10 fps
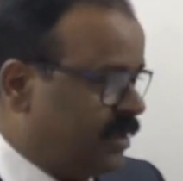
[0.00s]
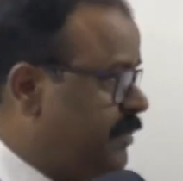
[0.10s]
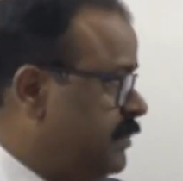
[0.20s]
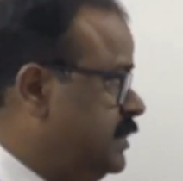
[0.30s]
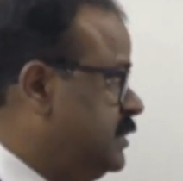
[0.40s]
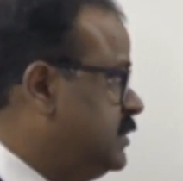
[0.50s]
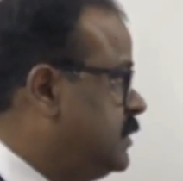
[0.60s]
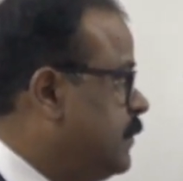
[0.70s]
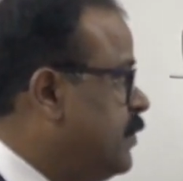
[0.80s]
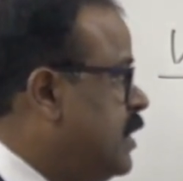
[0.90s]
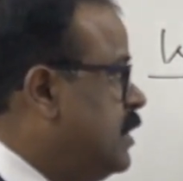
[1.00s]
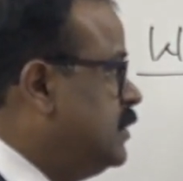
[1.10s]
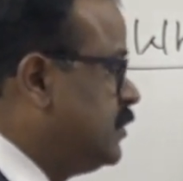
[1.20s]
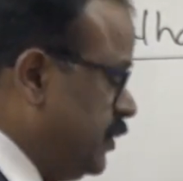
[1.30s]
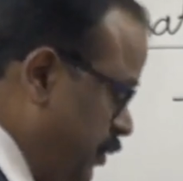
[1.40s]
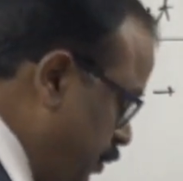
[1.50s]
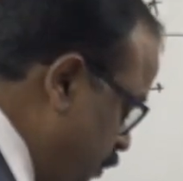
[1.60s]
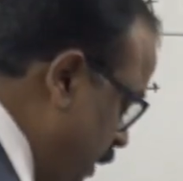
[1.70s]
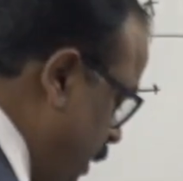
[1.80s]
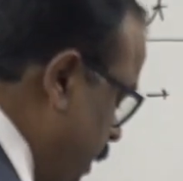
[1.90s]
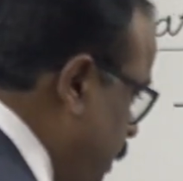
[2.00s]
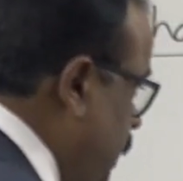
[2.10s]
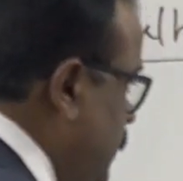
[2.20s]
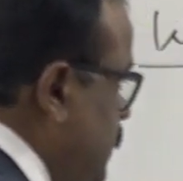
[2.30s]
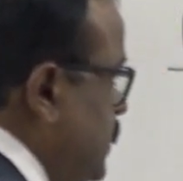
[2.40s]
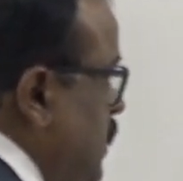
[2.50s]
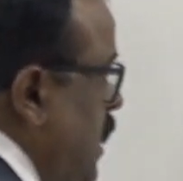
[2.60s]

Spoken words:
provisions. So usual residents